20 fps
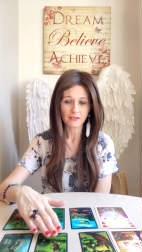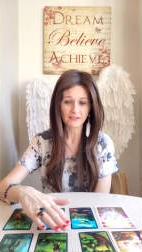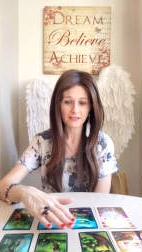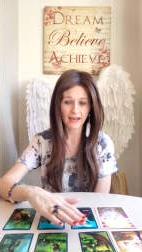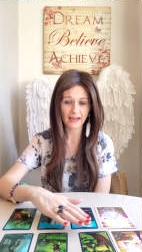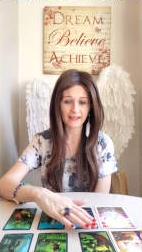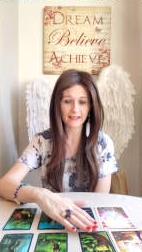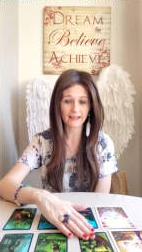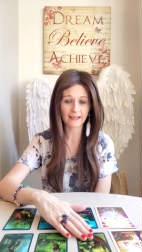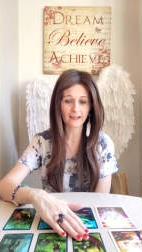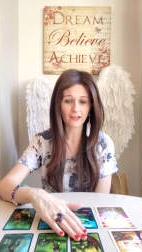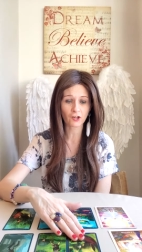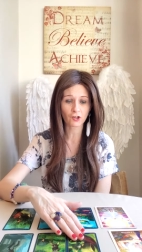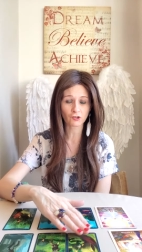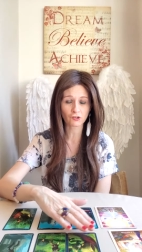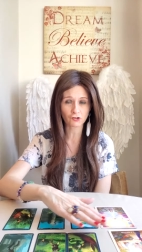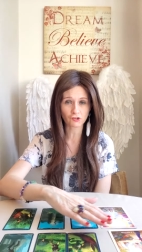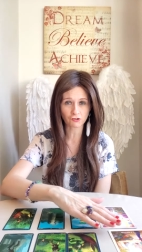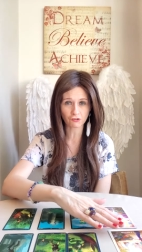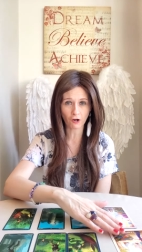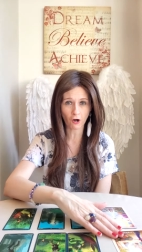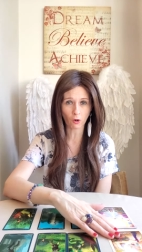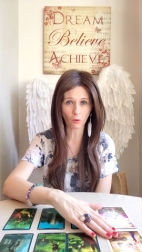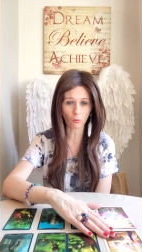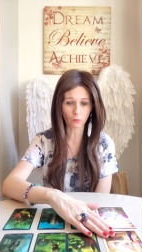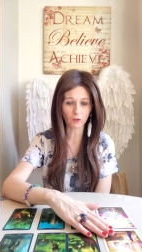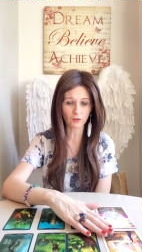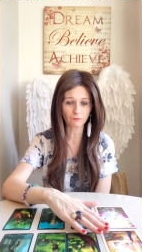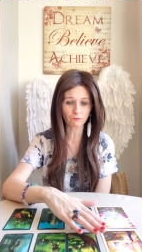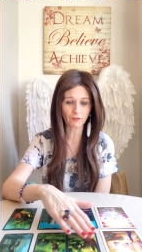taking
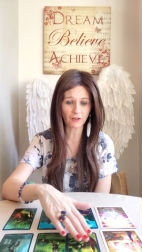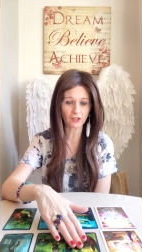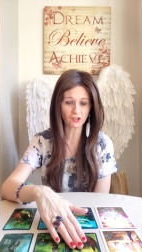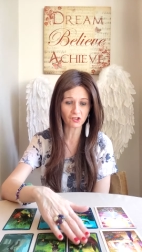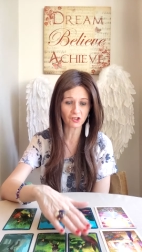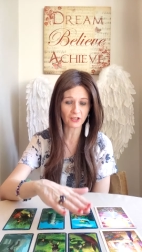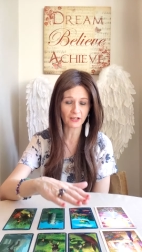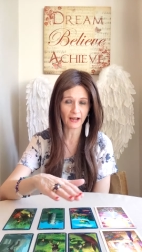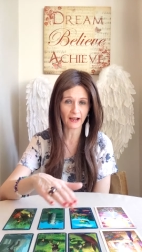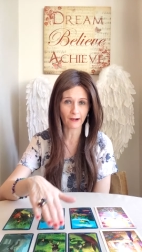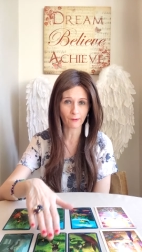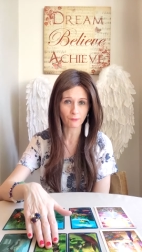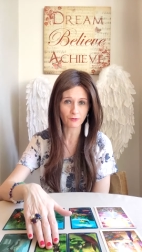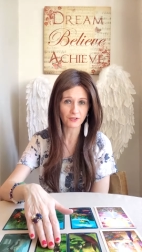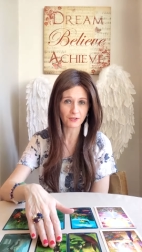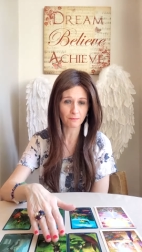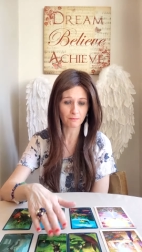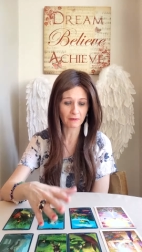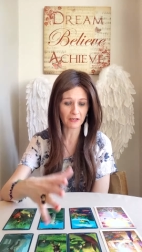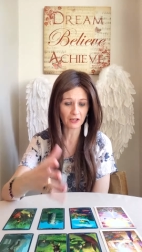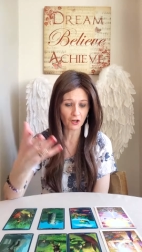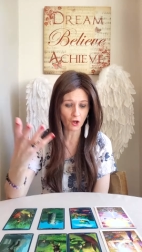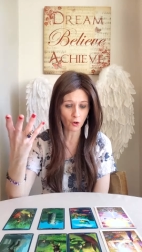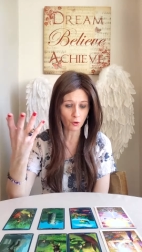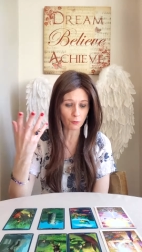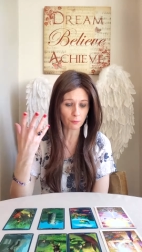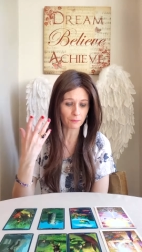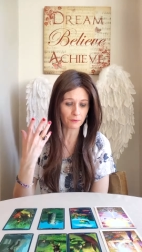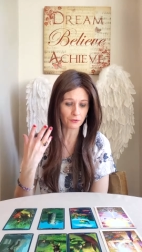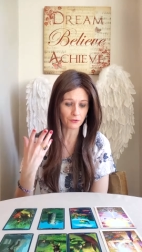control and reaching out and being
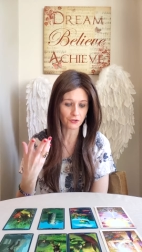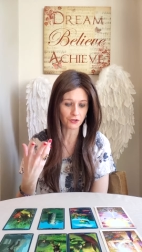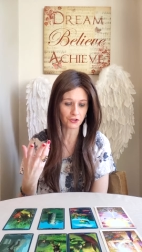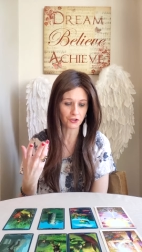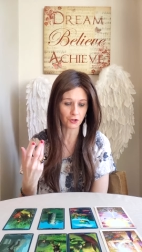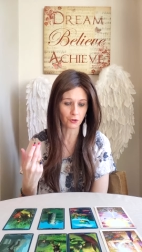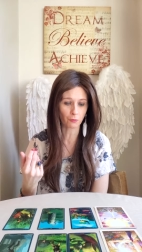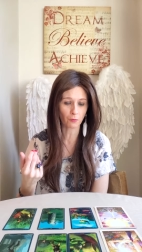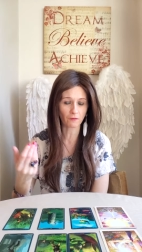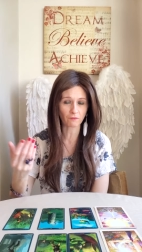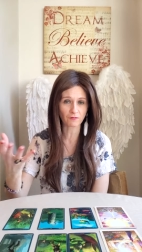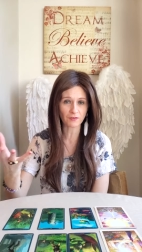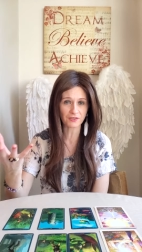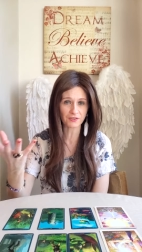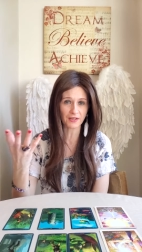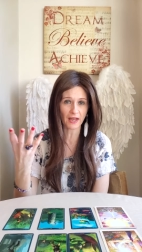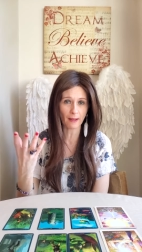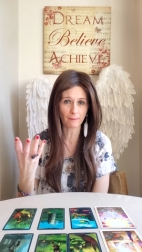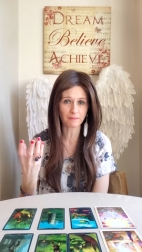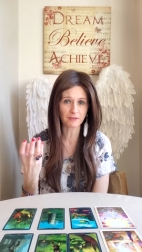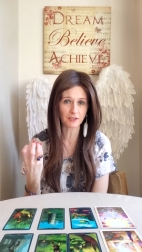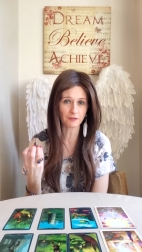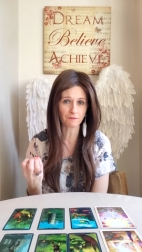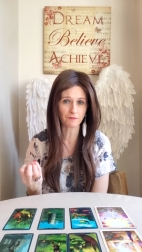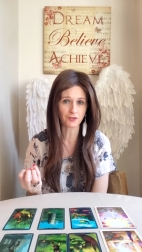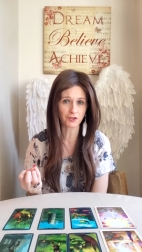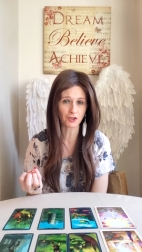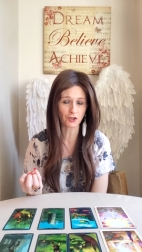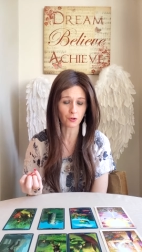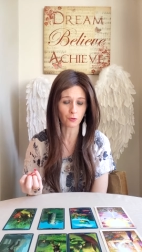open to and receptive
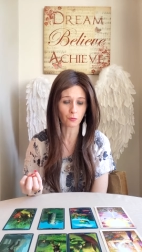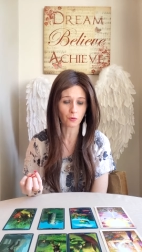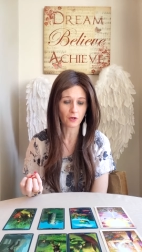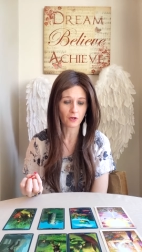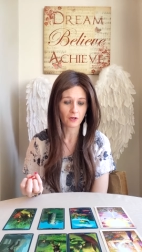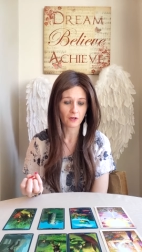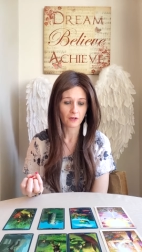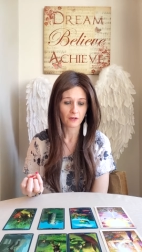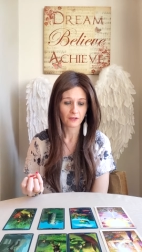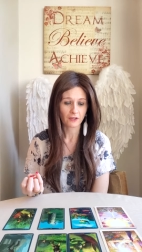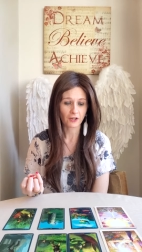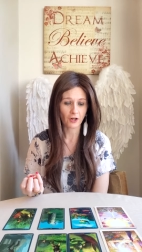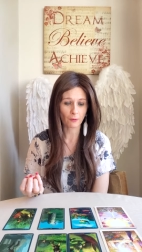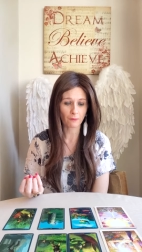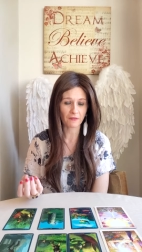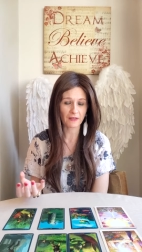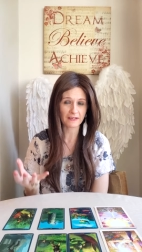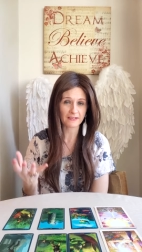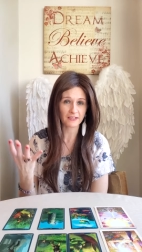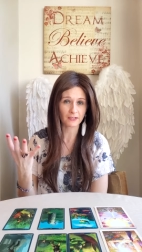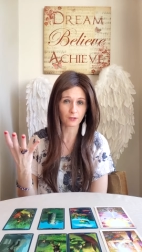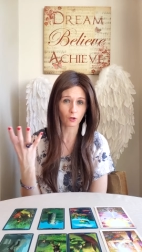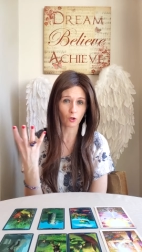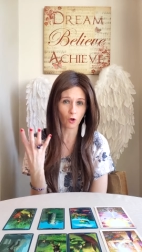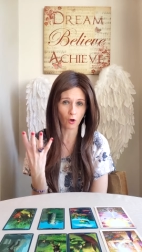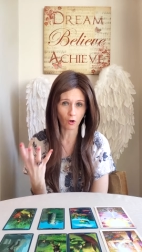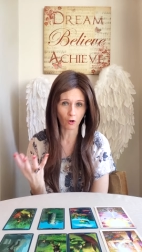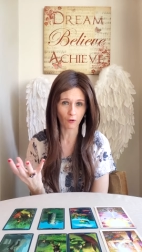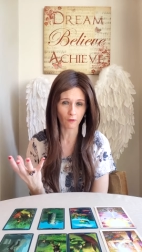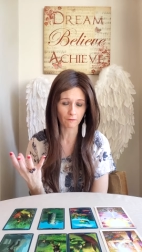to, you know, this
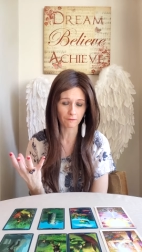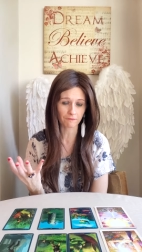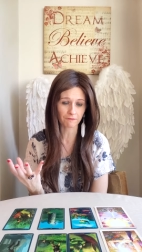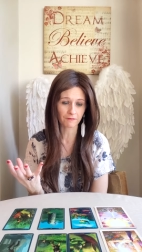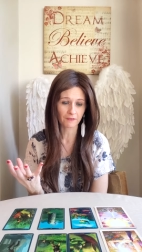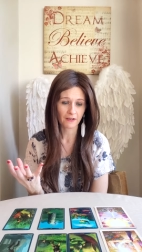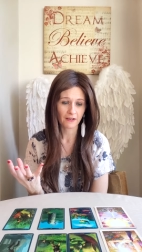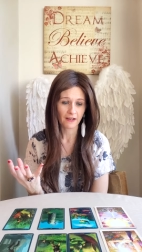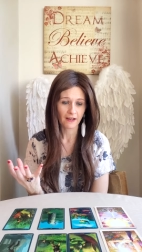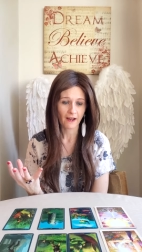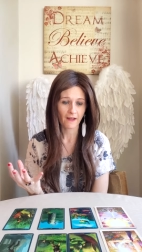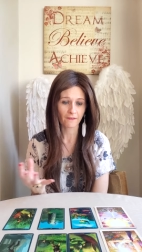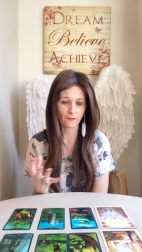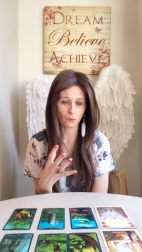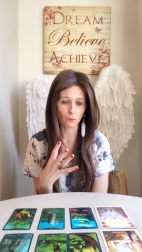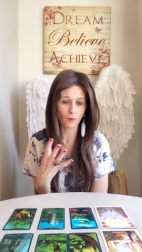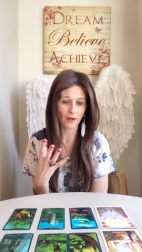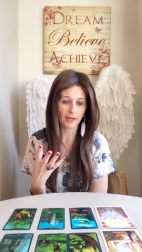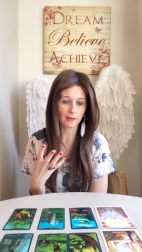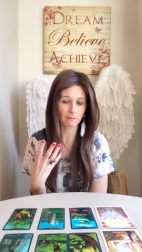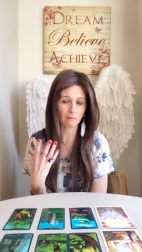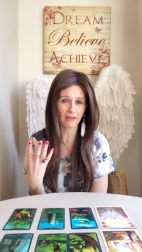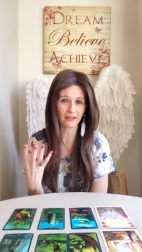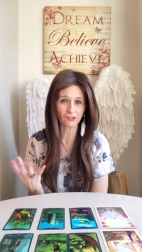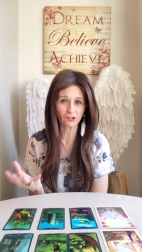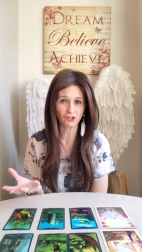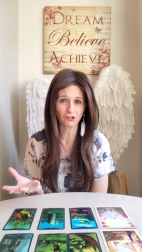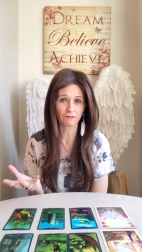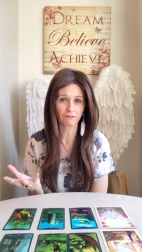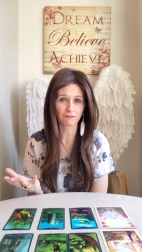love and the way it
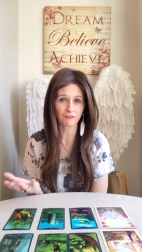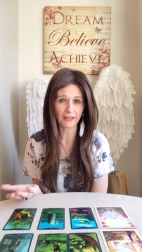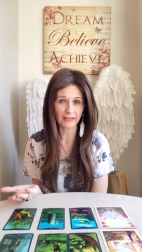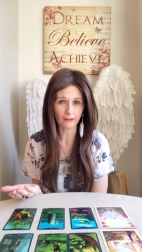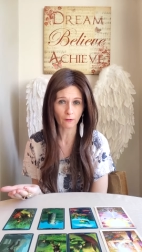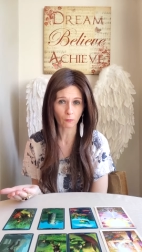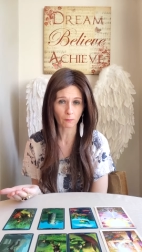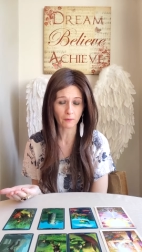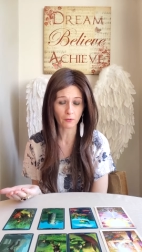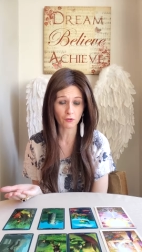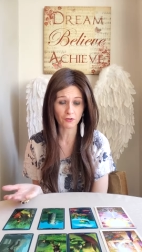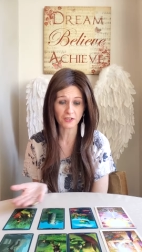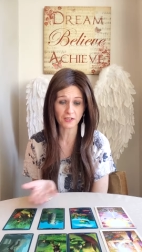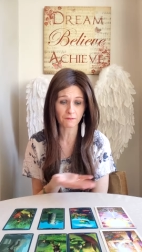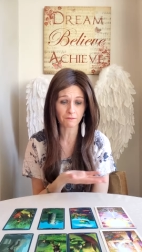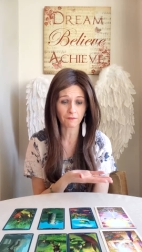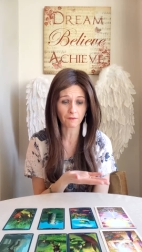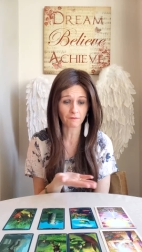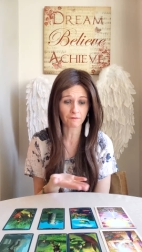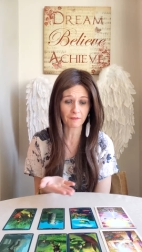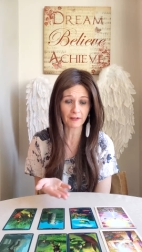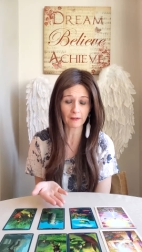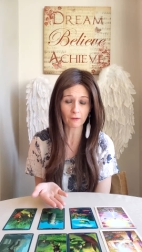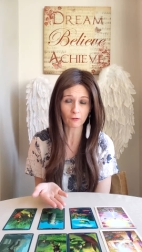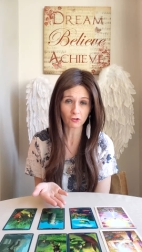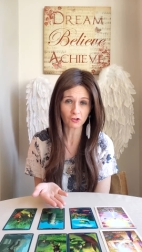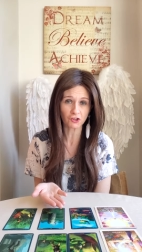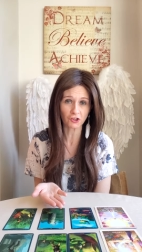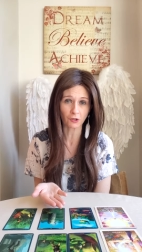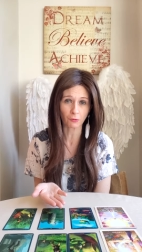makes you feel because it
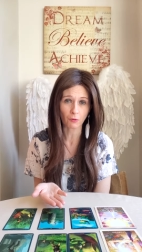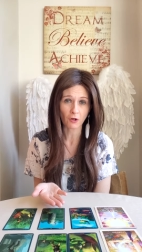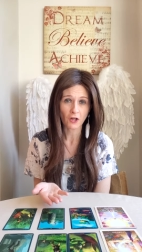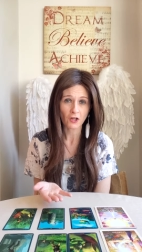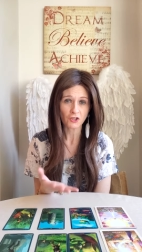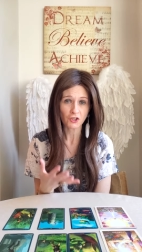fulfills you.